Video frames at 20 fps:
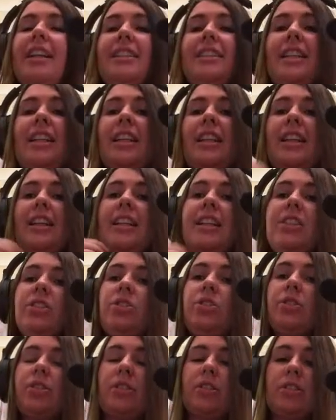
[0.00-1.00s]
I said, I think it's
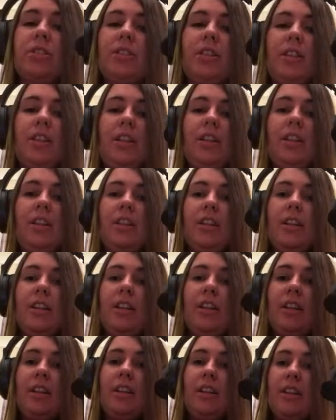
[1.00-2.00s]
just
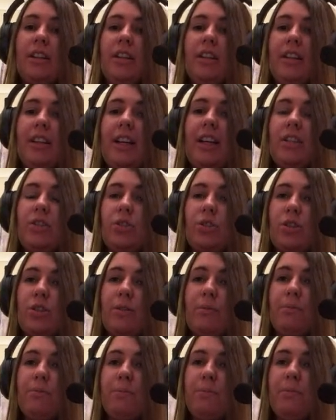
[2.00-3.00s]

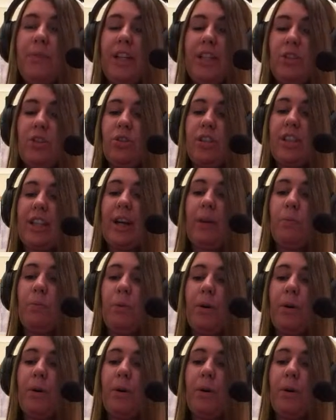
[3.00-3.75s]
that